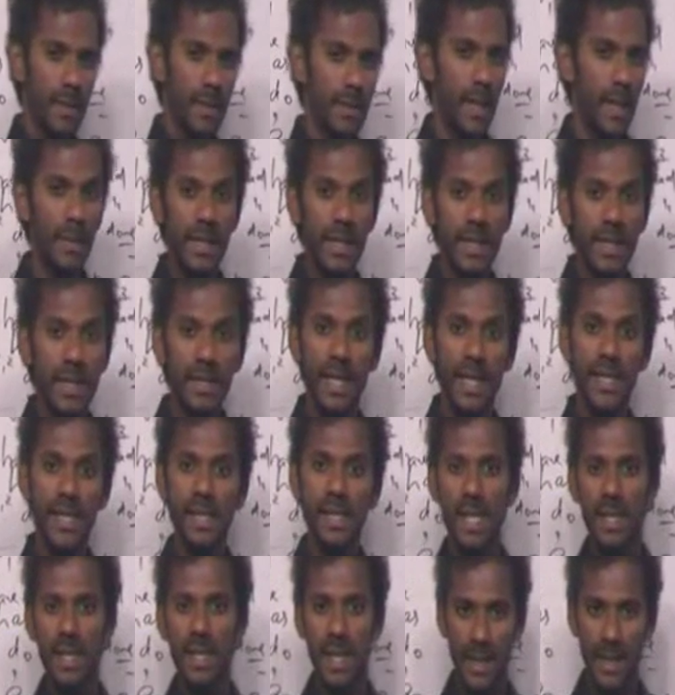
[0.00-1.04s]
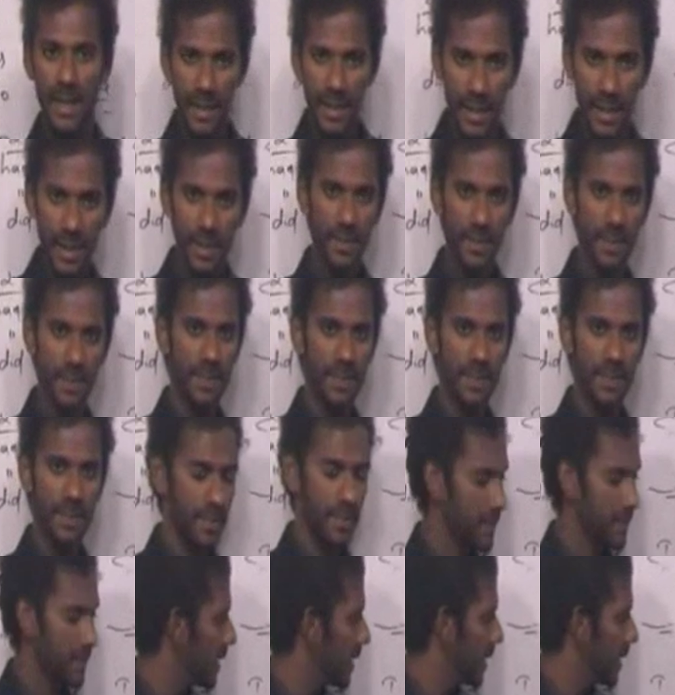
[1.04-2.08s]
Tell me the tense and category,
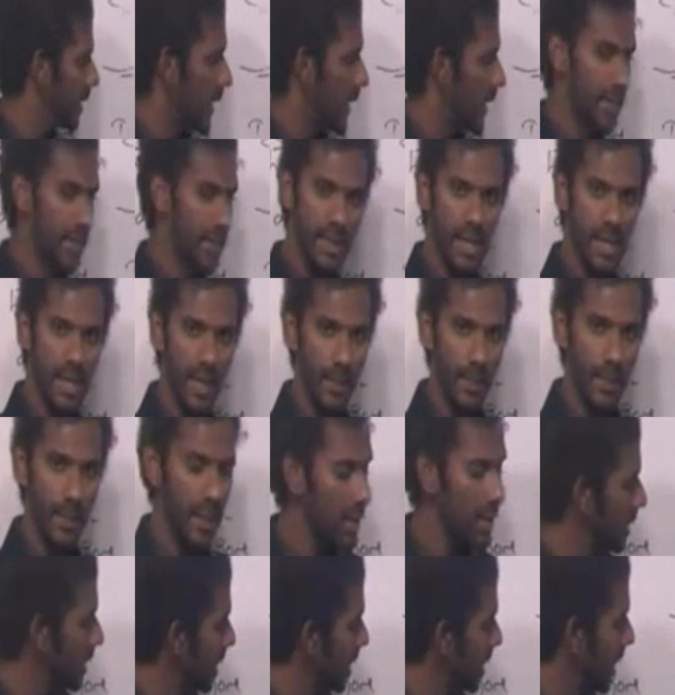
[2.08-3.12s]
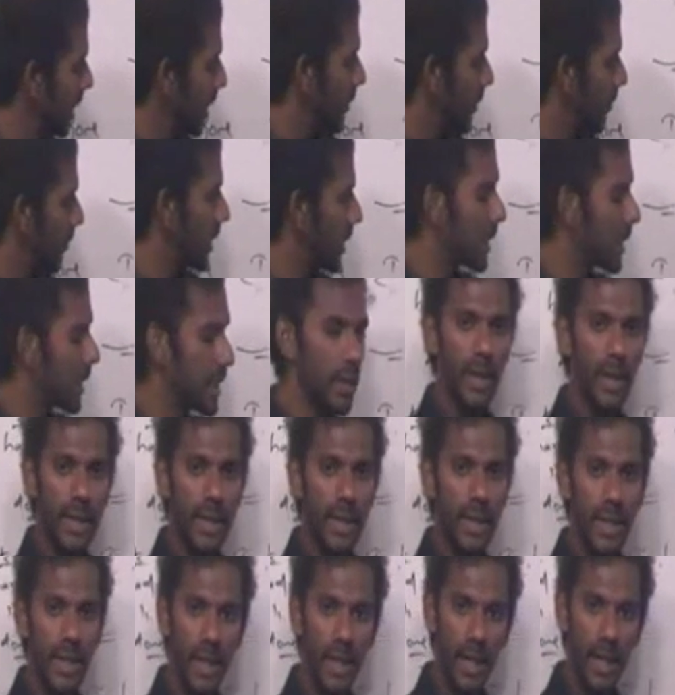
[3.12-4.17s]
and then tell me whether the word
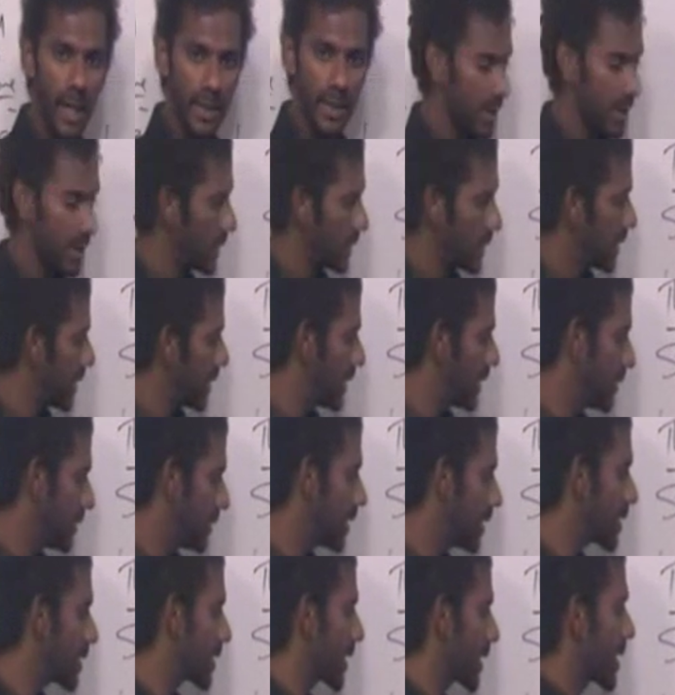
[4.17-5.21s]
hurt in this